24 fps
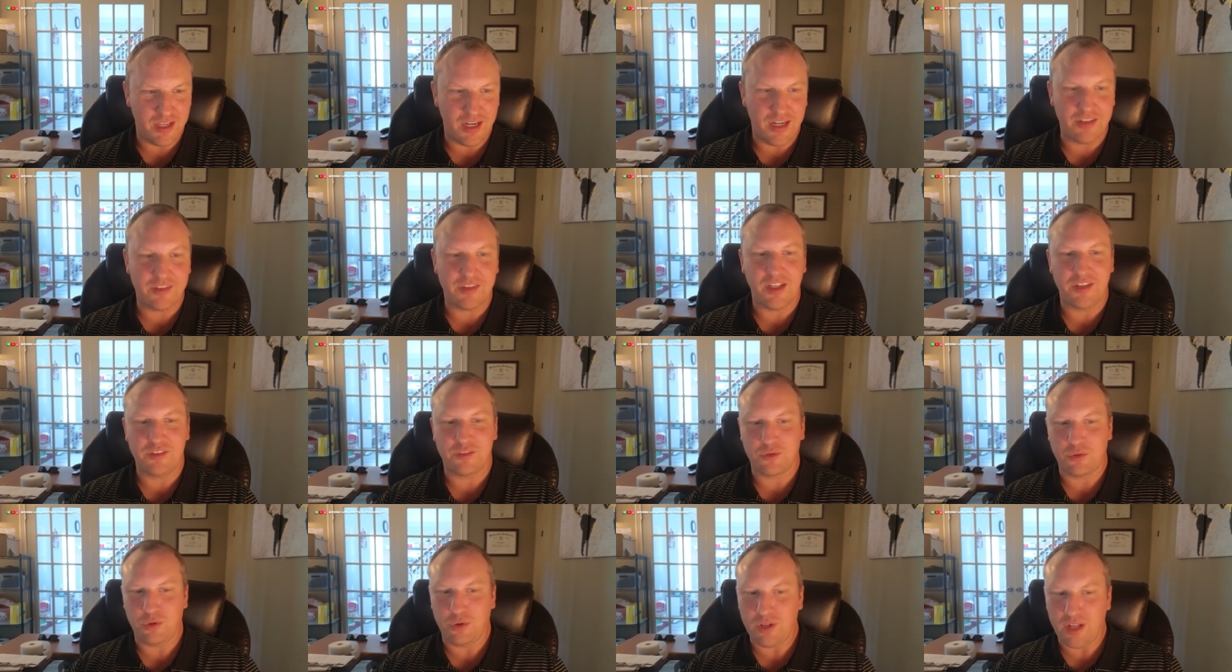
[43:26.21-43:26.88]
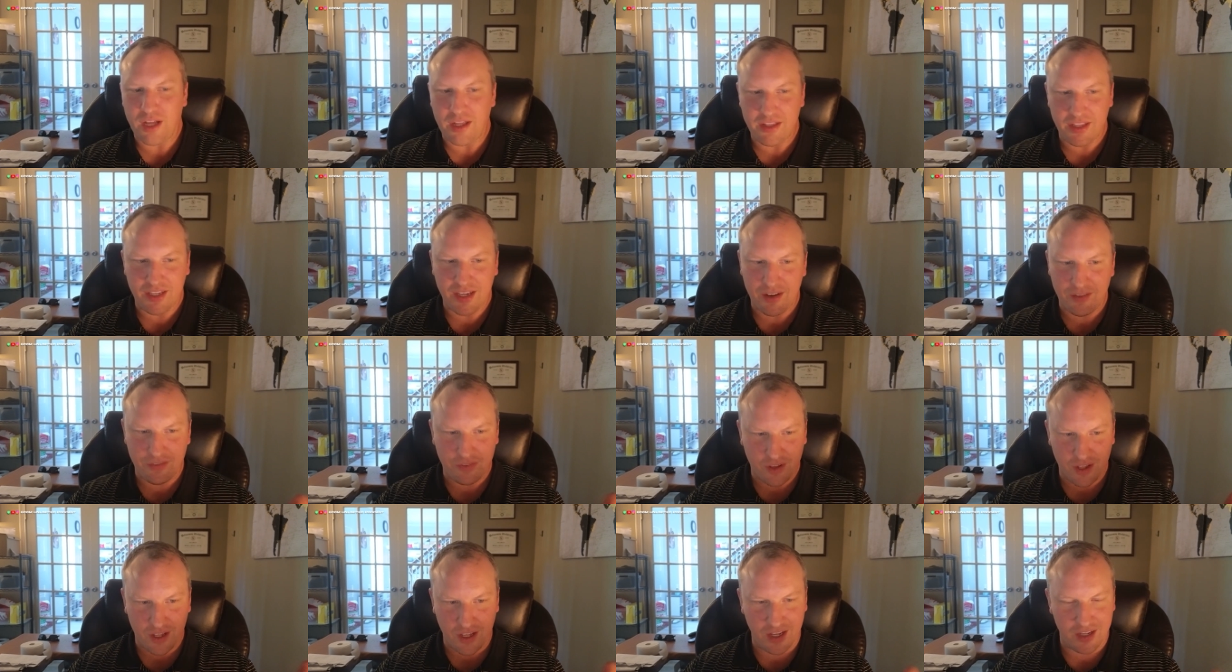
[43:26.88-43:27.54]
And it's it's cool how they
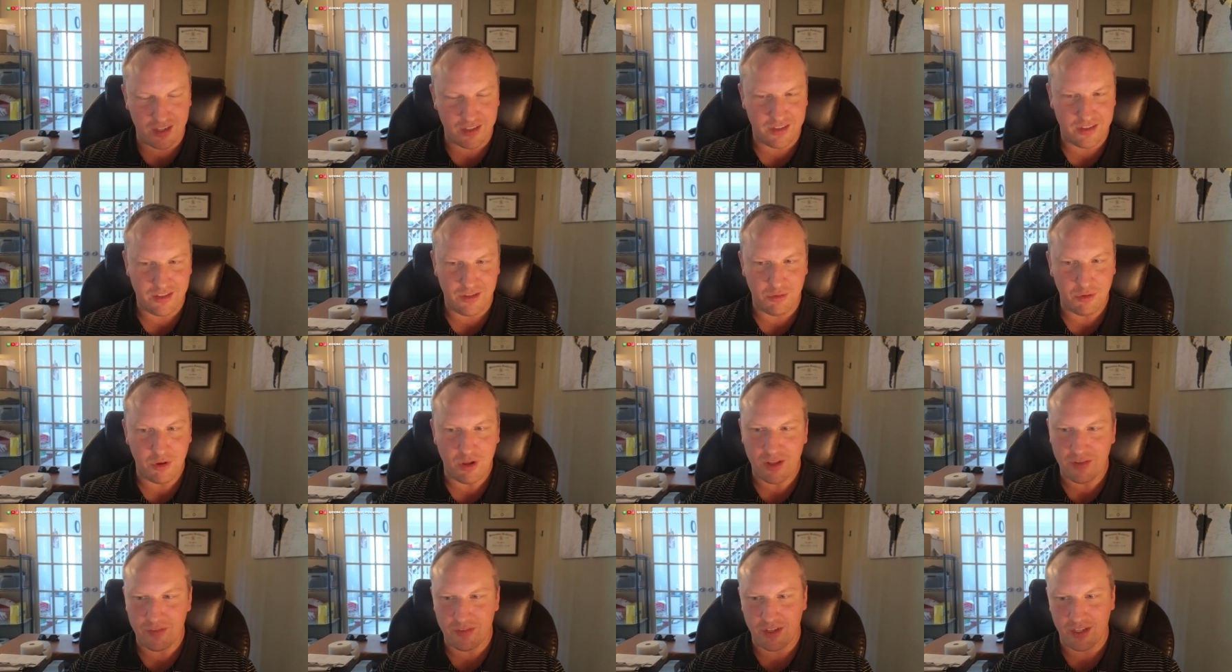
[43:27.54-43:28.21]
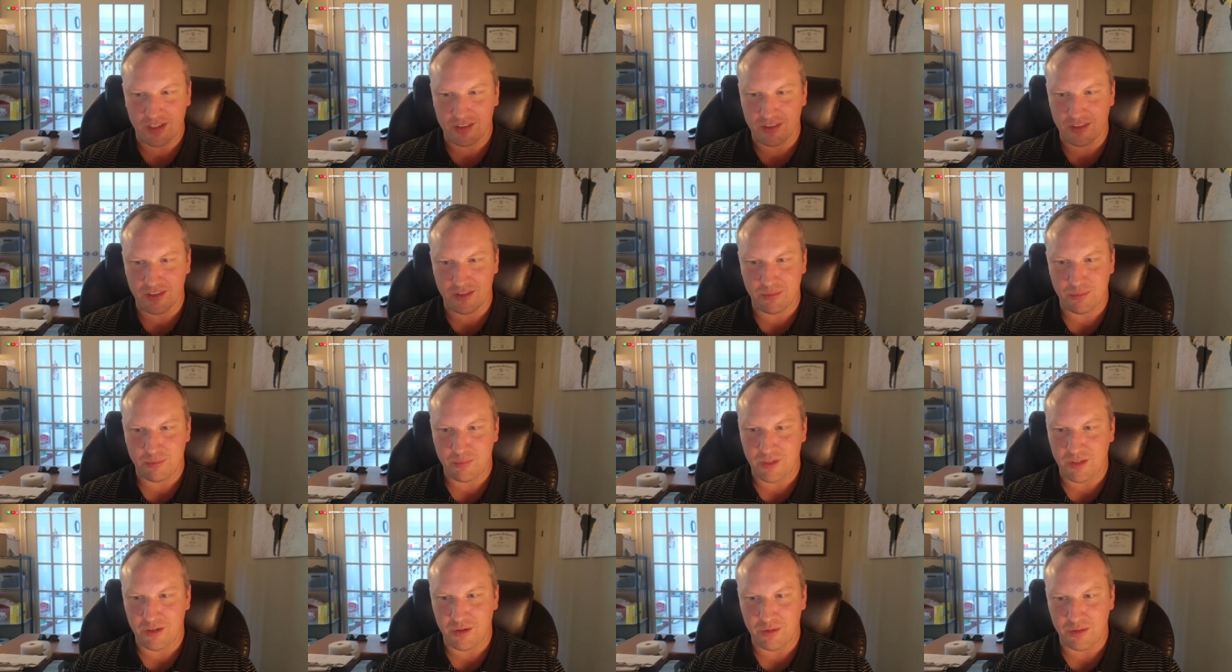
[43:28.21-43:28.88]
have like you all have like the
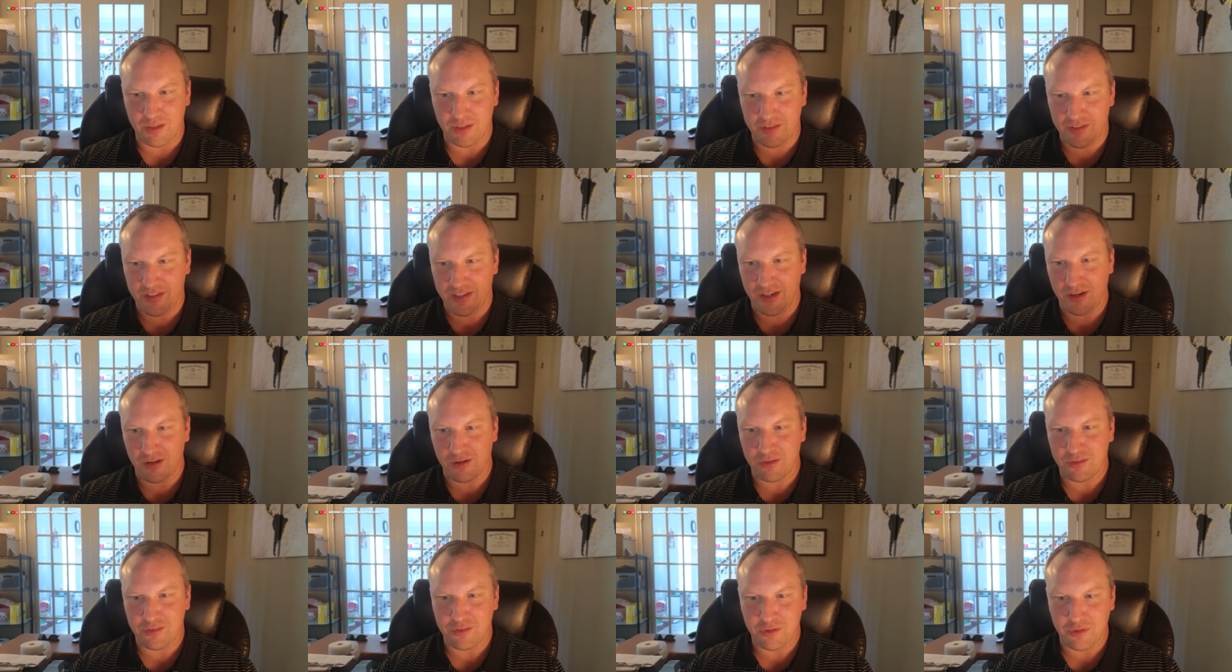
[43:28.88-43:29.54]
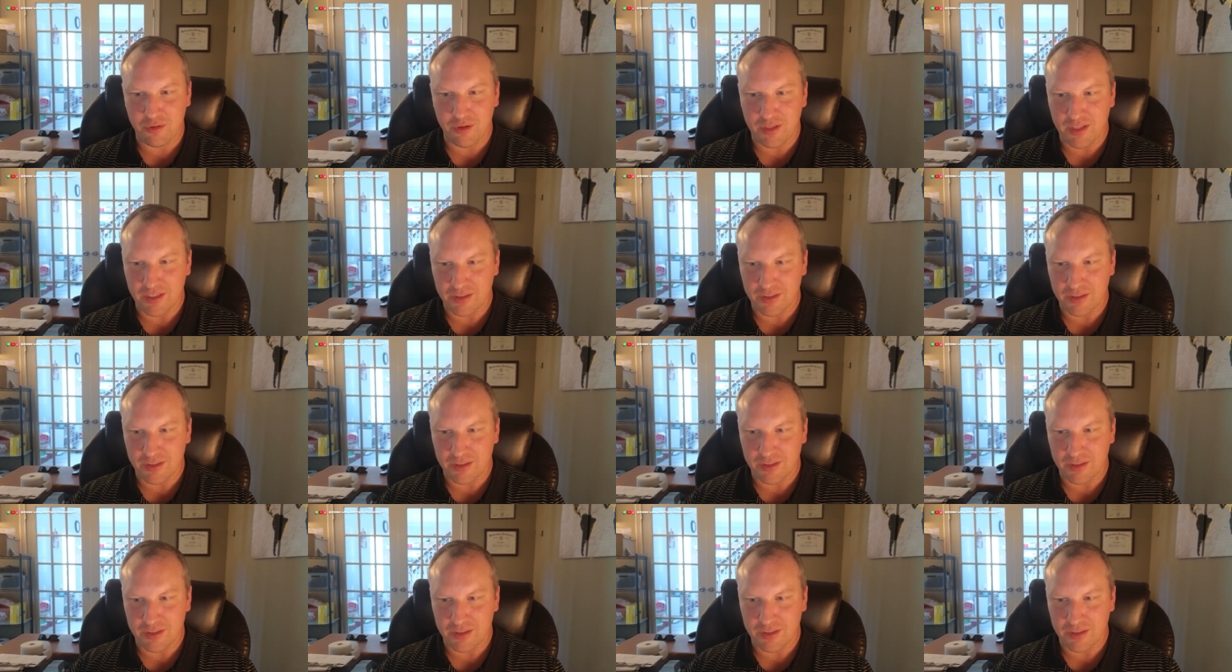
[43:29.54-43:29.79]
you know the tiers to it.